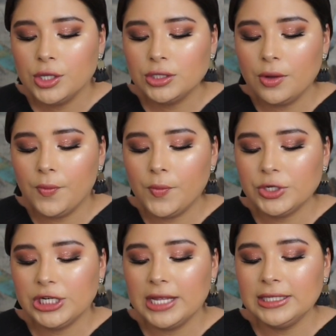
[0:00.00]
So
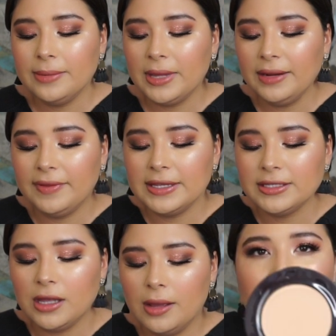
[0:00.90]
she ended up getting
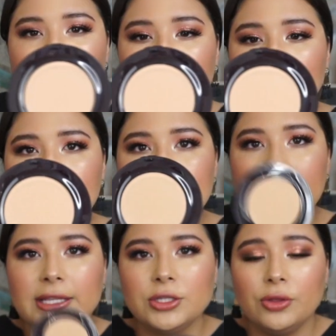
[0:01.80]
this. This is what it looks like.